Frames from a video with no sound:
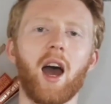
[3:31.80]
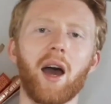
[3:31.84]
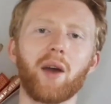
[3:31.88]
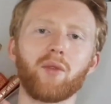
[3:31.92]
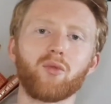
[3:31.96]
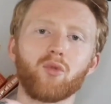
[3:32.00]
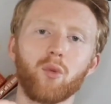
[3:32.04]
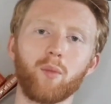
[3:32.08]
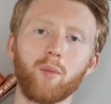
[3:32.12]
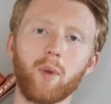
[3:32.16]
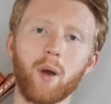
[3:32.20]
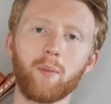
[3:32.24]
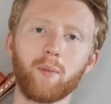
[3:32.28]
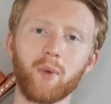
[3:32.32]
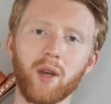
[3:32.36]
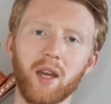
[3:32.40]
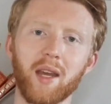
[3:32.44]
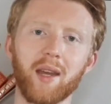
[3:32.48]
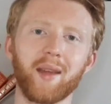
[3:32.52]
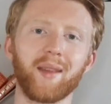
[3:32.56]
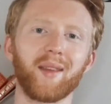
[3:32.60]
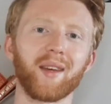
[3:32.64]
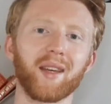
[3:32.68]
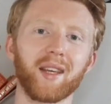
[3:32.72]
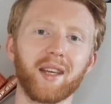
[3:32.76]
And remember
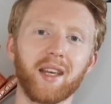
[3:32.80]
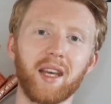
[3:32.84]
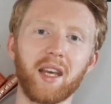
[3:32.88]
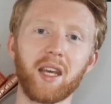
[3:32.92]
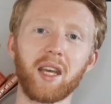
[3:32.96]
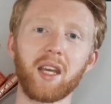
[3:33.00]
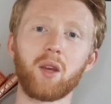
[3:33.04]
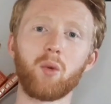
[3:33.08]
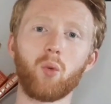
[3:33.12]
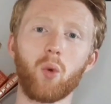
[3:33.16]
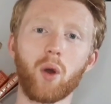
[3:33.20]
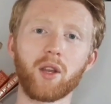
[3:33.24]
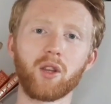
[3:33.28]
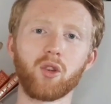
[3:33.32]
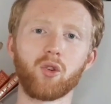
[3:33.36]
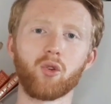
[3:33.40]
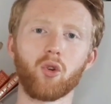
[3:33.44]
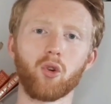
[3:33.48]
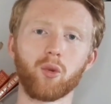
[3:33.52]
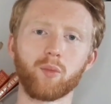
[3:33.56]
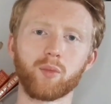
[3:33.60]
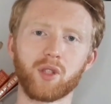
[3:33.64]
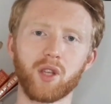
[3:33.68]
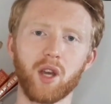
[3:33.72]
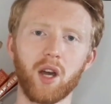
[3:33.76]
here, the key when
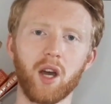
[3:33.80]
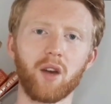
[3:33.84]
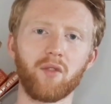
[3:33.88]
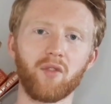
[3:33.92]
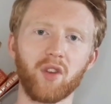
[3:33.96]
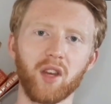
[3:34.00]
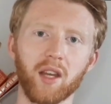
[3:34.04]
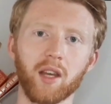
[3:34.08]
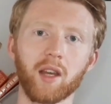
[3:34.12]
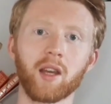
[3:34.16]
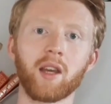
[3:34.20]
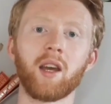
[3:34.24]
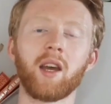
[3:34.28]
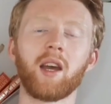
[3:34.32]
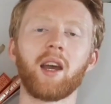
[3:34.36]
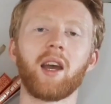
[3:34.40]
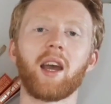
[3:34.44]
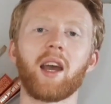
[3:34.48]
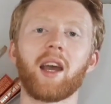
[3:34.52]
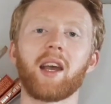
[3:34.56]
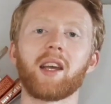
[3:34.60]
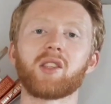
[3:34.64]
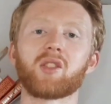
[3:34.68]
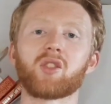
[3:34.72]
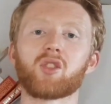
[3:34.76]
you're observing
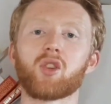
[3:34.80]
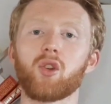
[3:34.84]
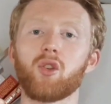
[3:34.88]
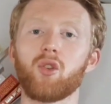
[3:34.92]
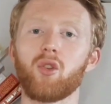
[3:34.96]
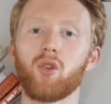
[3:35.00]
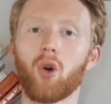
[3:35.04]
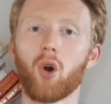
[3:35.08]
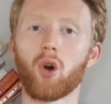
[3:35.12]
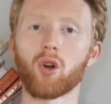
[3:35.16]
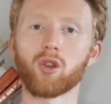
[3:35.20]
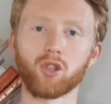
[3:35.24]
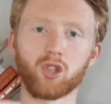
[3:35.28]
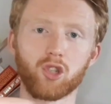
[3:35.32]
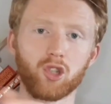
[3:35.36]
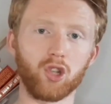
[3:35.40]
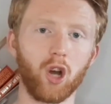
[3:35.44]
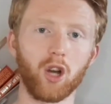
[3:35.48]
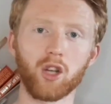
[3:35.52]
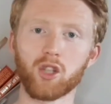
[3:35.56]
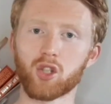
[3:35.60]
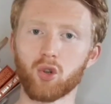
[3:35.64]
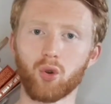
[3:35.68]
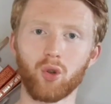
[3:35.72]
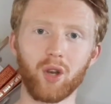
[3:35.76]
is to not
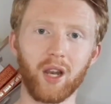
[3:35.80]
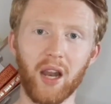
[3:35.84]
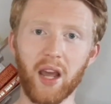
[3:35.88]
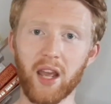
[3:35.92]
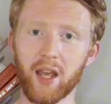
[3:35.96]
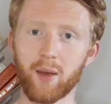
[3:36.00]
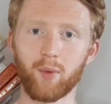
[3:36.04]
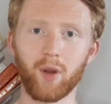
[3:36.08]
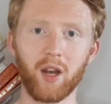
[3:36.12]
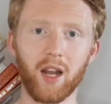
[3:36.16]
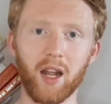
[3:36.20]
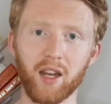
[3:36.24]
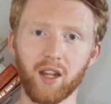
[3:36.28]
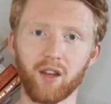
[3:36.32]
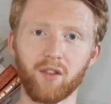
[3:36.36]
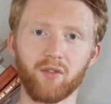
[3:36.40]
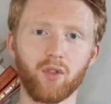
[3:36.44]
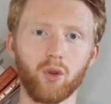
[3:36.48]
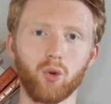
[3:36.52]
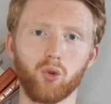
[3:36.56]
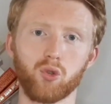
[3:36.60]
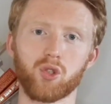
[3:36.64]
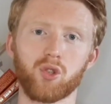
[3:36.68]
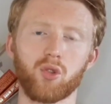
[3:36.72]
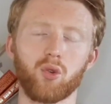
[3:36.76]
judge or label any
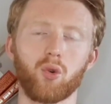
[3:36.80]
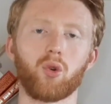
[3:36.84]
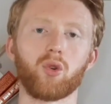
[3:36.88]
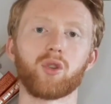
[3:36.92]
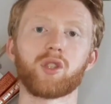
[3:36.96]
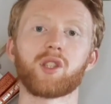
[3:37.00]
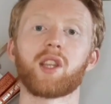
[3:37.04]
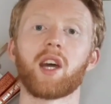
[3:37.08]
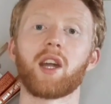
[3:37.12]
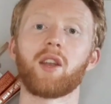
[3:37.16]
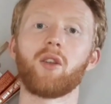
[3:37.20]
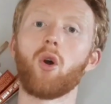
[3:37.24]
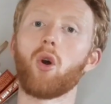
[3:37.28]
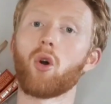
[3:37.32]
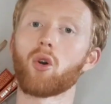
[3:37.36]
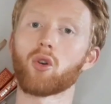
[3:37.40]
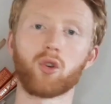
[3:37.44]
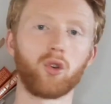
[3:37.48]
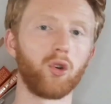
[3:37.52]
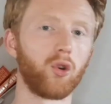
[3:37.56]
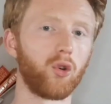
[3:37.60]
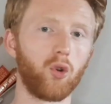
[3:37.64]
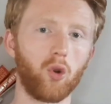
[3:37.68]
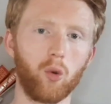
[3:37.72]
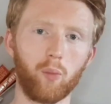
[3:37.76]
of those thoughts. They're
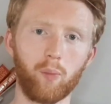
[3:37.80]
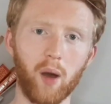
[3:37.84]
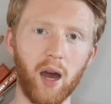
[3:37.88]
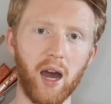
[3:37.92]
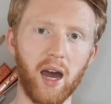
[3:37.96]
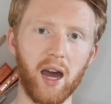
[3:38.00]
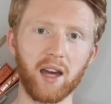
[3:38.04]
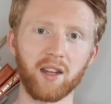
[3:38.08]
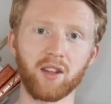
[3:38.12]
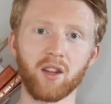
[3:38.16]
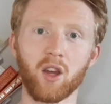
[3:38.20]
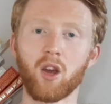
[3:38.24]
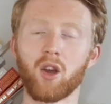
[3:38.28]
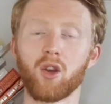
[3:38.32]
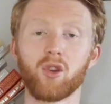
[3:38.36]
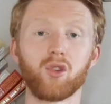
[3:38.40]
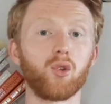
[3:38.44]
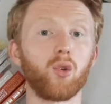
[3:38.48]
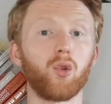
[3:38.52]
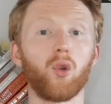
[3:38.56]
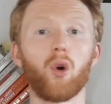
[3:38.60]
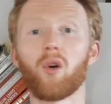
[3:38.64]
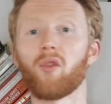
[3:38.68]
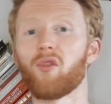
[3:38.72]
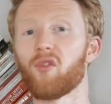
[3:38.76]
not good or bad.
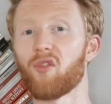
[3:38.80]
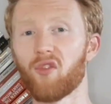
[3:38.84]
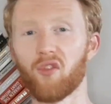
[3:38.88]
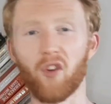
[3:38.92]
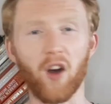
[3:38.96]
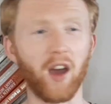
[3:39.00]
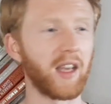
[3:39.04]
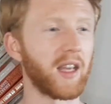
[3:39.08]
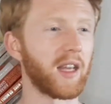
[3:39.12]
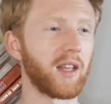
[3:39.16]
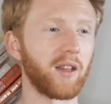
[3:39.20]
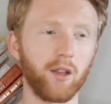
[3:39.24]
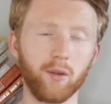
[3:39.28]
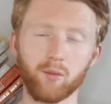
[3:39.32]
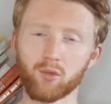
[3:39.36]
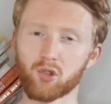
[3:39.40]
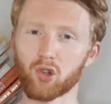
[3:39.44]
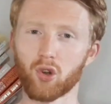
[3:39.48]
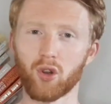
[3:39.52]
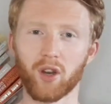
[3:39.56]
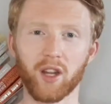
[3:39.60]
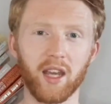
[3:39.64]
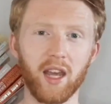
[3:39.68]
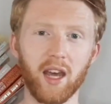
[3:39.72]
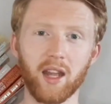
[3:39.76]
You're not fighting them,
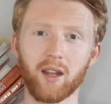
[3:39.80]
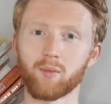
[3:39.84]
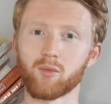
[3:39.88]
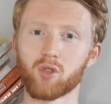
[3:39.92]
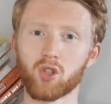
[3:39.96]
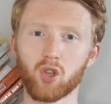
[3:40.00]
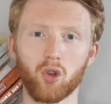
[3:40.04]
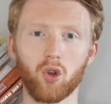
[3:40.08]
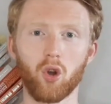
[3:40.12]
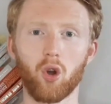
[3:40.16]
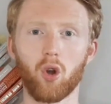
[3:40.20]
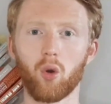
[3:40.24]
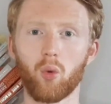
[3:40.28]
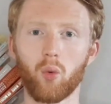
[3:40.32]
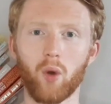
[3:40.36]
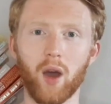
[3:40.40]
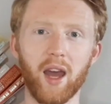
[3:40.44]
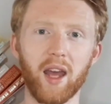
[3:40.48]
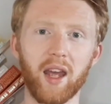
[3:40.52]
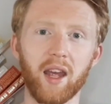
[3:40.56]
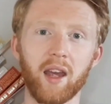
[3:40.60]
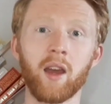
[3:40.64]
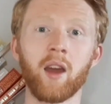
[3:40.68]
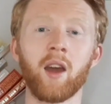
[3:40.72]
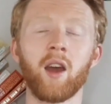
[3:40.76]
trying to get them to go
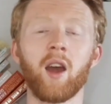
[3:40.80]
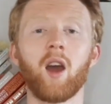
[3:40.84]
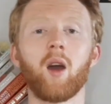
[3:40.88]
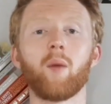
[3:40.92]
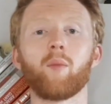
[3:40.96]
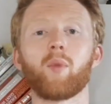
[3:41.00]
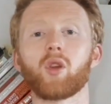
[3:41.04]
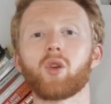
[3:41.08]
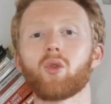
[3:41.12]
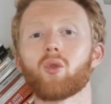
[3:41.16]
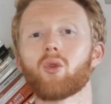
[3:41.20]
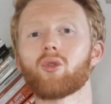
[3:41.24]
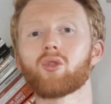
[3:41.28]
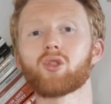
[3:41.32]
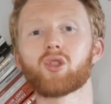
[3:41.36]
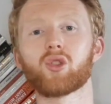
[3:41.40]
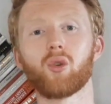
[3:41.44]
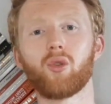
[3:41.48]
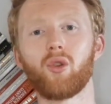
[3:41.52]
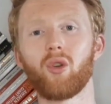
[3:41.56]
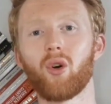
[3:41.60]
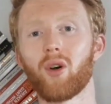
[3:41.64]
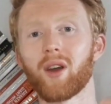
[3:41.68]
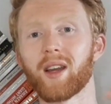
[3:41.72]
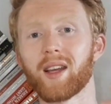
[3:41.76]
away, but you're
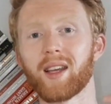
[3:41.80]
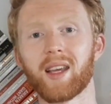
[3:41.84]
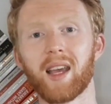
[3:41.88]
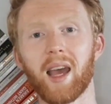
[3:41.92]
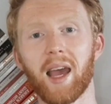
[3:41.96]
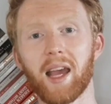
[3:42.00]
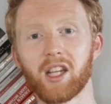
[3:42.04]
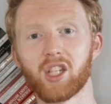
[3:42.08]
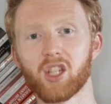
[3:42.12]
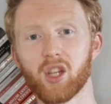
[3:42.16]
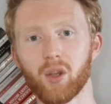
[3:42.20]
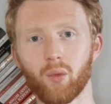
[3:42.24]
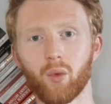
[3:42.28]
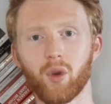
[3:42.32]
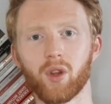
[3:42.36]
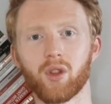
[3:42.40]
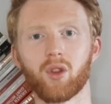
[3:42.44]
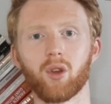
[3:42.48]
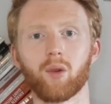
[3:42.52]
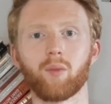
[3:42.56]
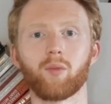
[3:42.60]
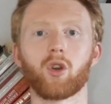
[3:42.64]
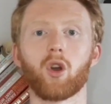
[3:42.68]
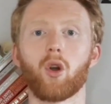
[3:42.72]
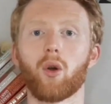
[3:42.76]
also not engaging
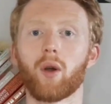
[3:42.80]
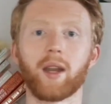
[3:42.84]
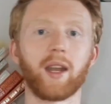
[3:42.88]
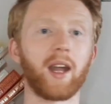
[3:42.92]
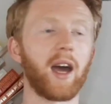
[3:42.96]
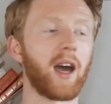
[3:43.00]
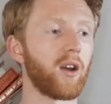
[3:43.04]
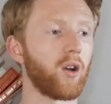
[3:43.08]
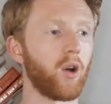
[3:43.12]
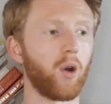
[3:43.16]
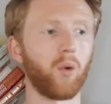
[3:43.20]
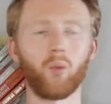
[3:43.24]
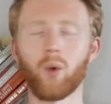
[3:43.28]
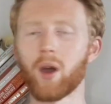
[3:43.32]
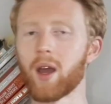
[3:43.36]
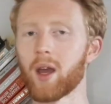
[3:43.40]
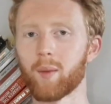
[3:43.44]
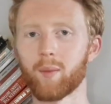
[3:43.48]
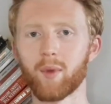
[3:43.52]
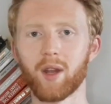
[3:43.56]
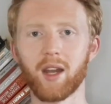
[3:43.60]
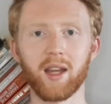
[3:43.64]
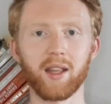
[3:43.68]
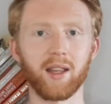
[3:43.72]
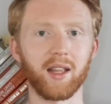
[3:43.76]
with them, going, "Hang on, wait
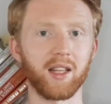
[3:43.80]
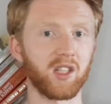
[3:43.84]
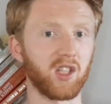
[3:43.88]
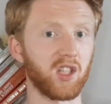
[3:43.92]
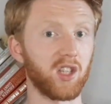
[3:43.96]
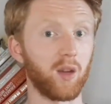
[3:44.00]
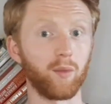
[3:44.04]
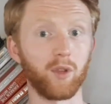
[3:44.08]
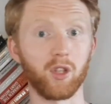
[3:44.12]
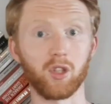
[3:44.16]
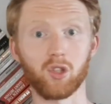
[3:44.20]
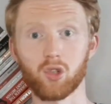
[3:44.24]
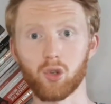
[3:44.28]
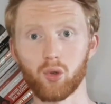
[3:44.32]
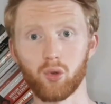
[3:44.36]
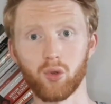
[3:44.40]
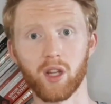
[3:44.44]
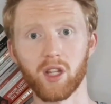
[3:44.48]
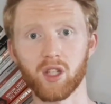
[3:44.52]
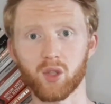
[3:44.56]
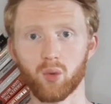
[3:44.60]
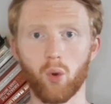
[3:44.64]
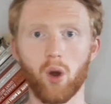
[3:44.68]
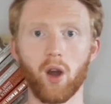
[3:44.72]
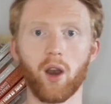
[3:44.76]
a minute, there's something to
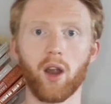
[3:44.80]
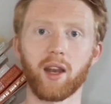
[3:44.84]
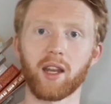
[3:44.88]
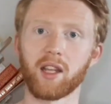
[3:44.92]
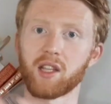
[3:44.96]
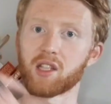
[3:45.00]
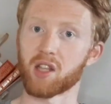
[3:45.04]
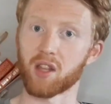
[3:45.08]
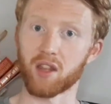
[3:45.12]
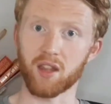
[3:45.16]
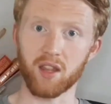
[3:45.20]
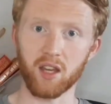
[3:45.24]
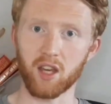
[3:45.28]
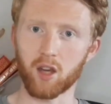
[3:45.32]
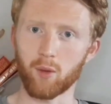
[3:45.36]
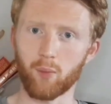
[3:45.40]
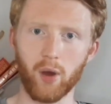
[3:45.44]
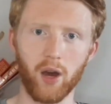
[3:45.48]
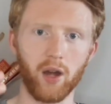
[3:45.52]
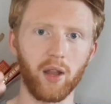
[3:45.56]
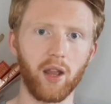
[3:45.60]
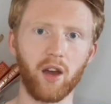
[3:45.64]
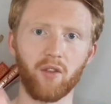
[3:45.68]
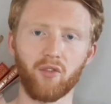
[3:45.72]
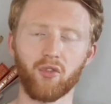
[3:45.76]
this one. I need to think
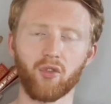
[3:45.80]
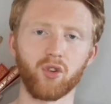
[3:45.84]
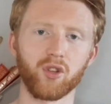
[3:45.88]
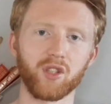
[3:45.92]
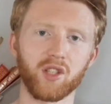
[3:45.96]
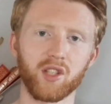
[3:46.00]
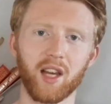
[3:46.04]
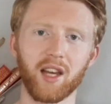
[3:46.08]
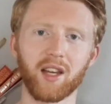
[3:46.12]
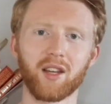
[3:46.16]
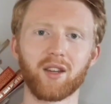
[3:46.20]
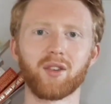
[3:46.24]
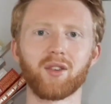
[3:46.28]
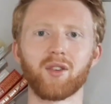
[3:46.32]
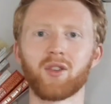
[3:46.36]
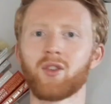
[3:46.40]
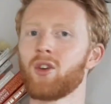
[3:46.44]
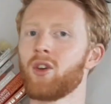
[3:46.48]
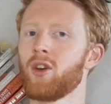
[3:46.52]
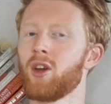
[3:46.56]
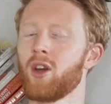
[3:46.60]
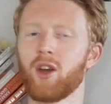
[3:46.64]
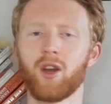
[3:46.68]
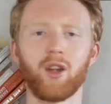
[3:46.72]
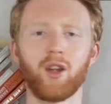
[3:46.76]
about that for a second."